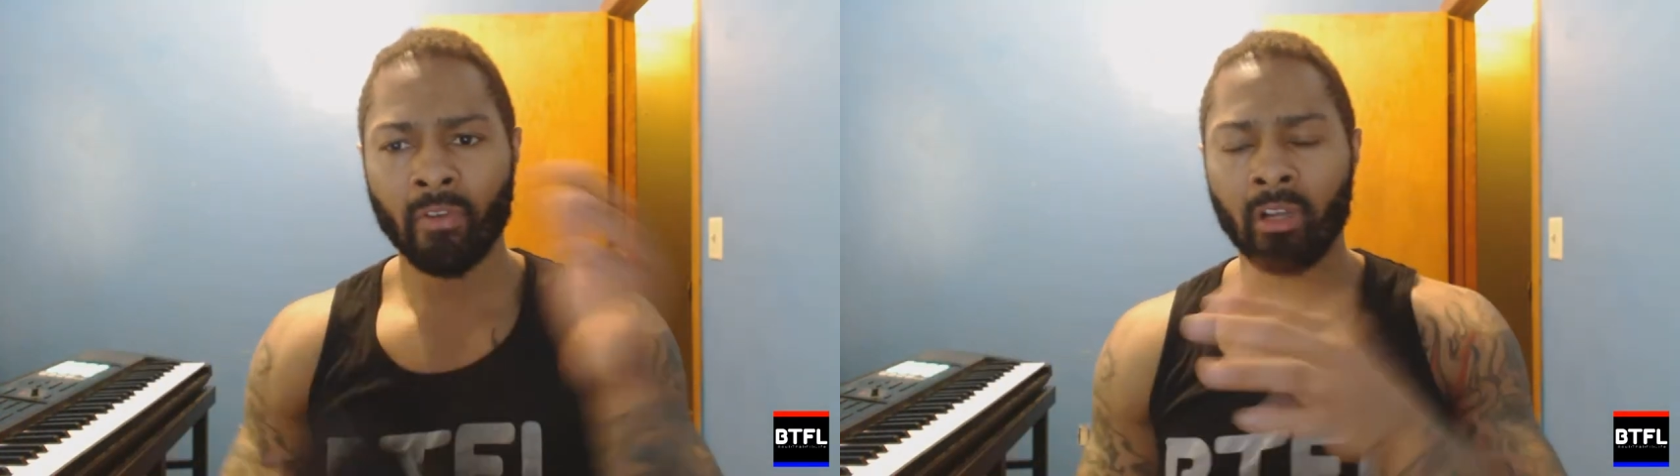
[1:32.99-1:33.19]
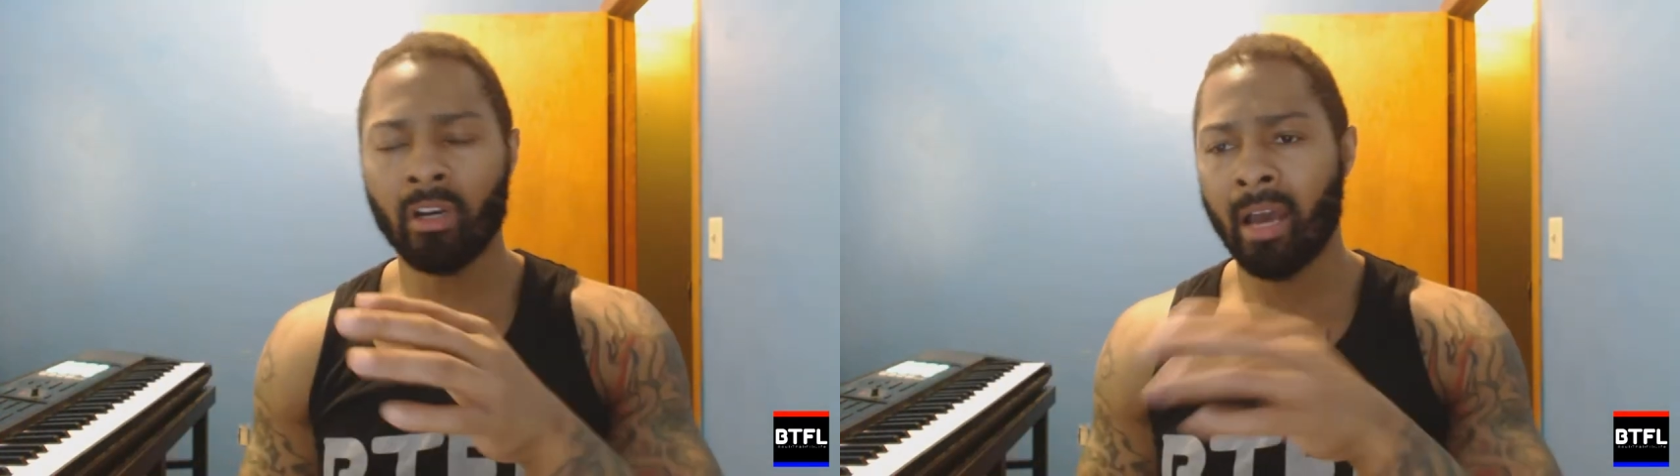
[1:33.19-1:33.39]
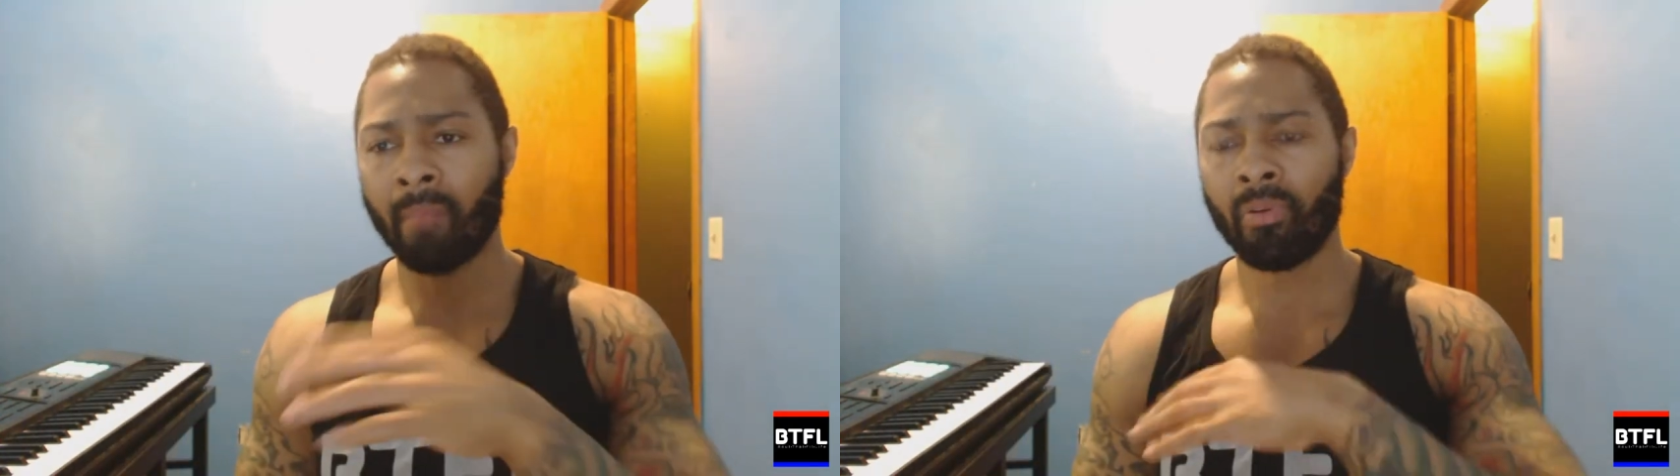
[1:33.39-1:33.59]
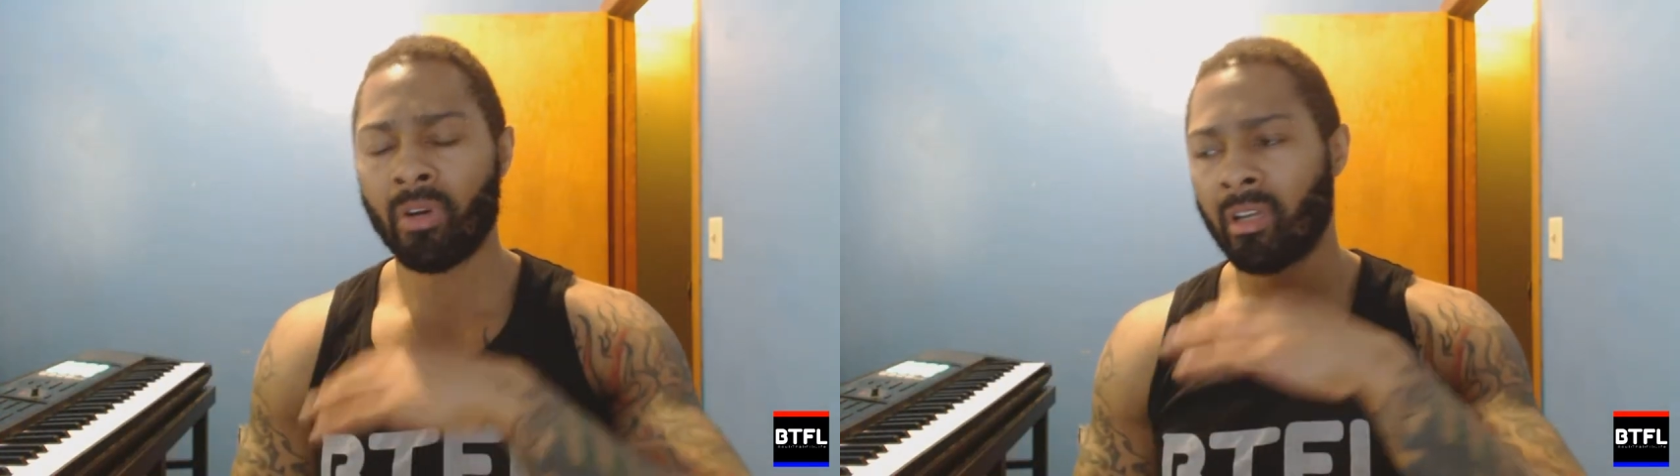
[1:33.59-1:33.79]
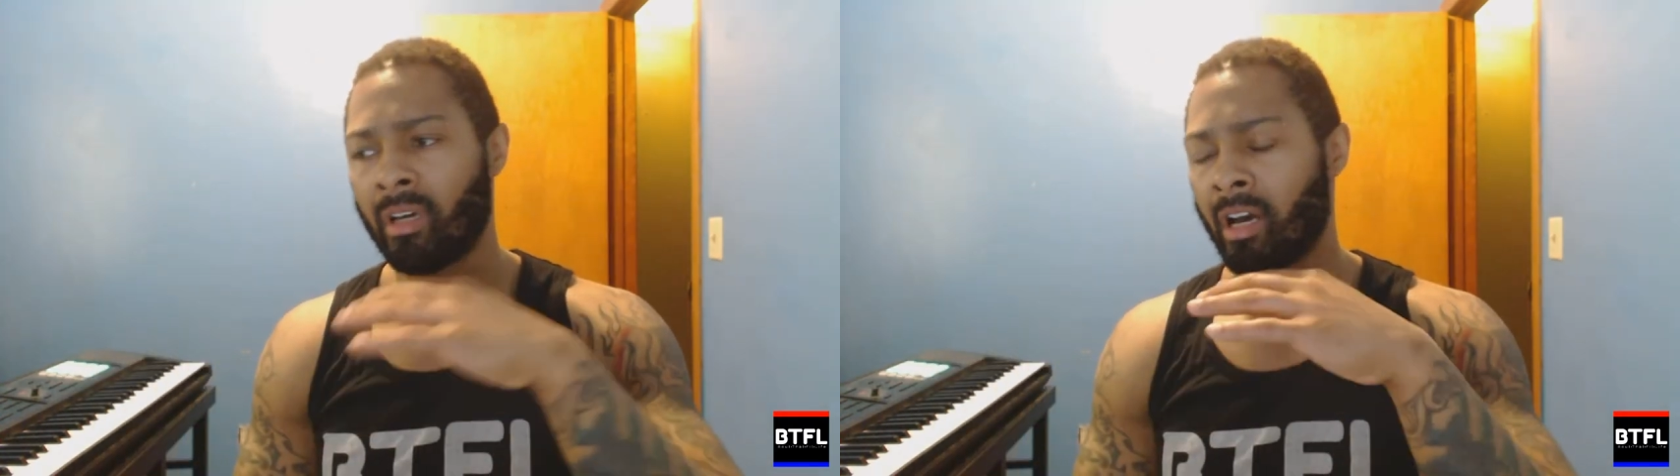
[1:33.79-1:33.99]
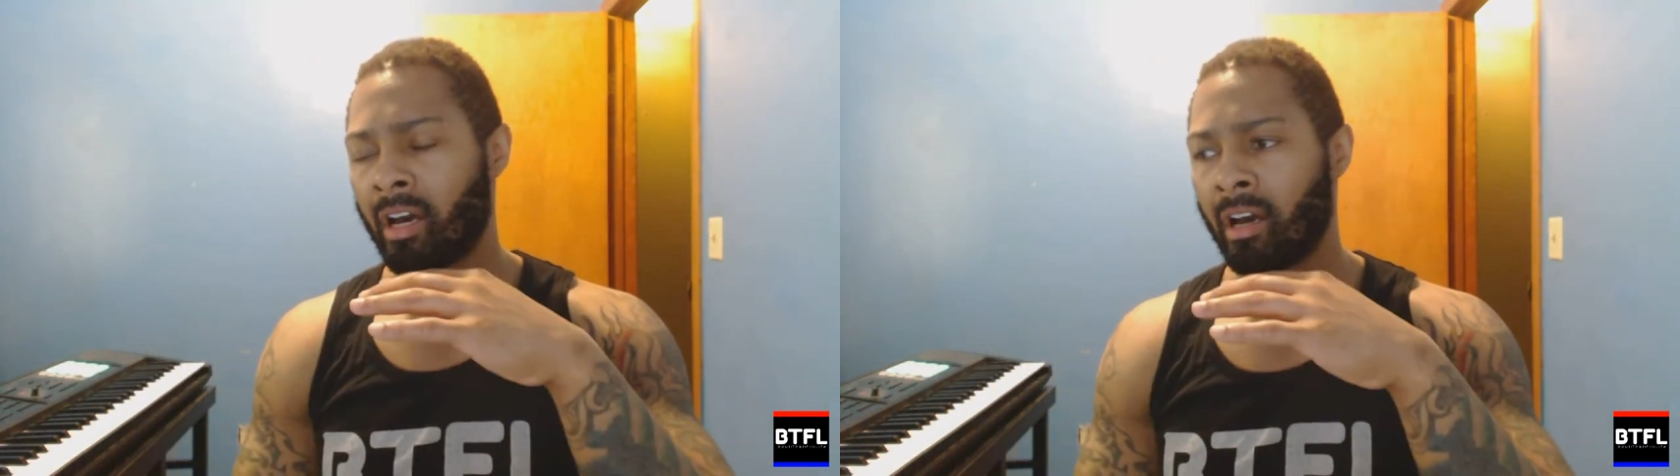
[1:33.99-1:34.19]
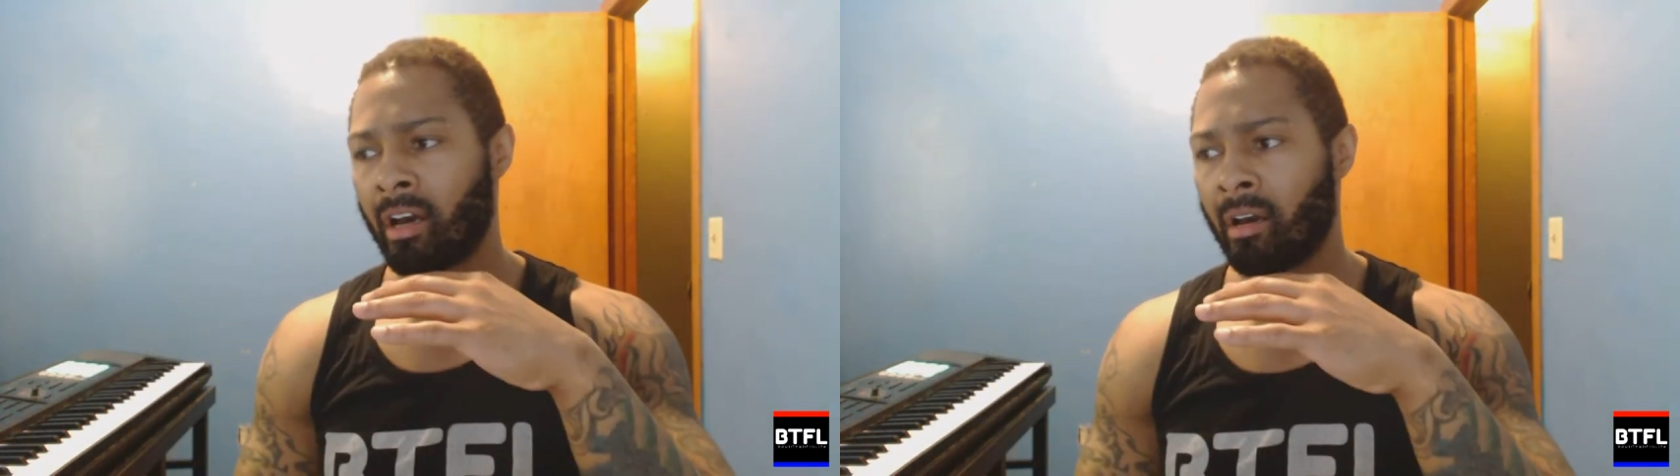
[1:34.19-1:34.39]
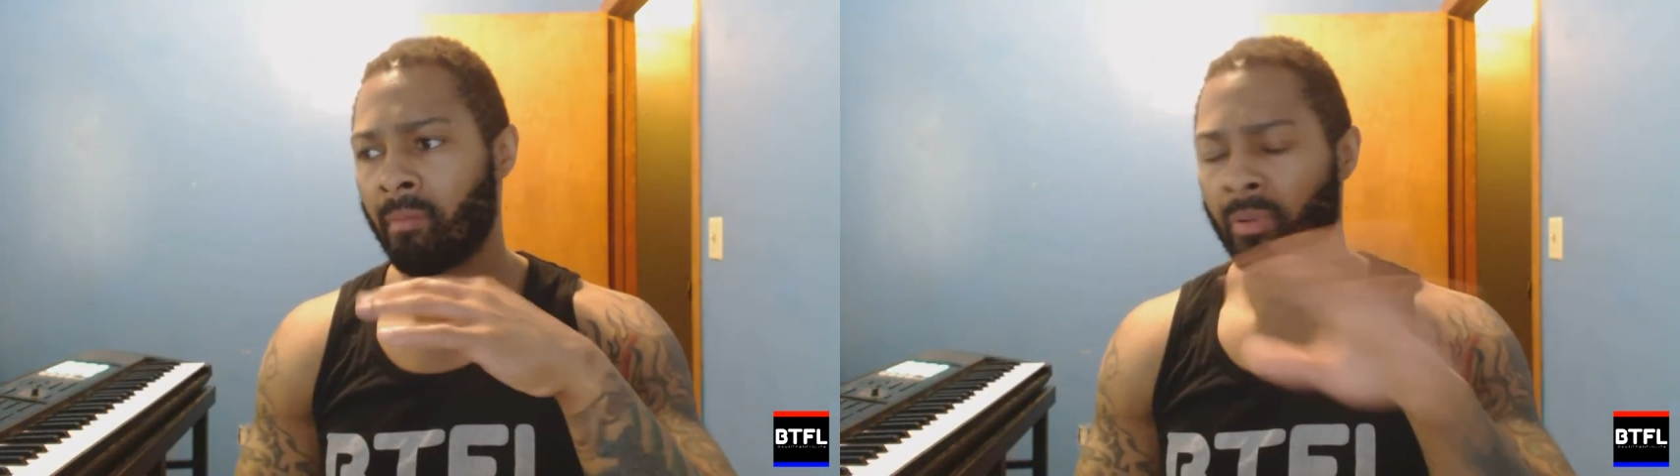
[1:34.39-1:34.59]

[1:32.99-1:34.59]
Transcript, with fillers: you look, I'm putting a uh,